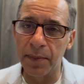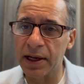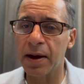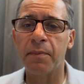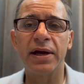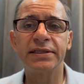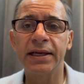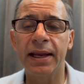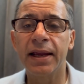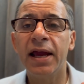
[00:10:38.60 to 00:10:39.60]
it up by
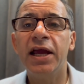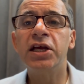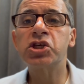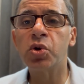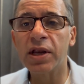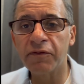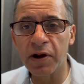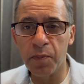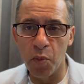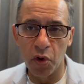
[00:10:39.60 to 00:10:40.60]
saying, is to
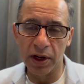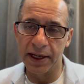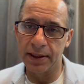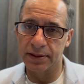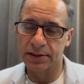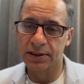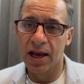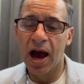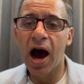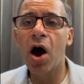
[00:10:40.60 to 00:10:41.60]
develop more leaders.
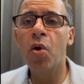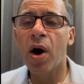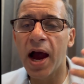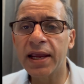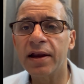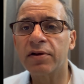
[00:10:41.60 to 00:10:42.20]
How I can